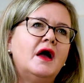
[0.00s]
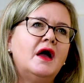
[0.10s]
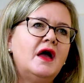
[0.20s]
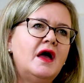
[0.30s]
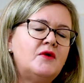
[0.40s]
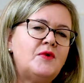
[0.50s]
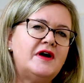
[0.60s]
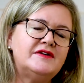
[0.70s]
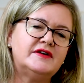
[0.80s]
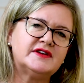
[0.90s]

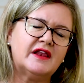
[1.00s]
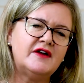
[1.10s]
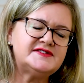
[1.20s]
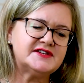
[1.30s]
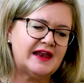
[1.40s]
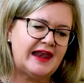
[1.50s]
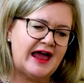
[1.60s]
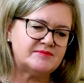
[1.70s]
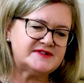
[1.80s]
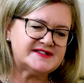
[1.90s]
Well, close to
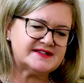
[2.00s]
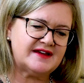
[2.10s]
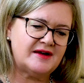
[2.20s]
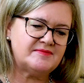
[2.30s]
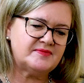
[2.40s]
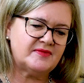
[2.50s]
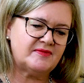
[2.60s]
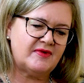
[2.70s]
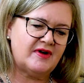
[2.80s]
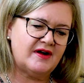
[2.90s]
collapse.
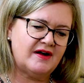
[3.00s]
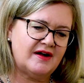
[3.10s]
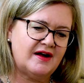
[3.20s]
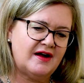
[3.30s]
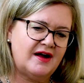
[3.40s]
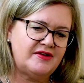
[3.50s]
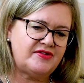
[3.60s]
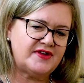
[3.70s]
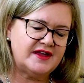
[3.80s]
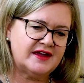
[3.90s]
I
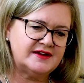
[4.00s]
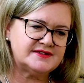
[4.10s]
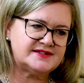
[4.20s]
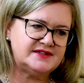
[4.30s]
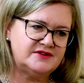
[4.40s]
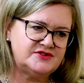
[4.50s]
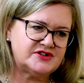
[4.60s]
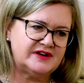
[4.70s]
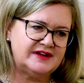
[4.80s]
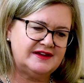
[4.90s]
think it's
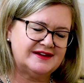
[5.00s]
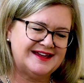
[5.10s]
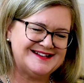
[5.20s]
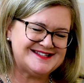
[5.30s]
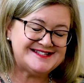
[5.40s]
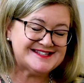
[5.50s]
usually, it's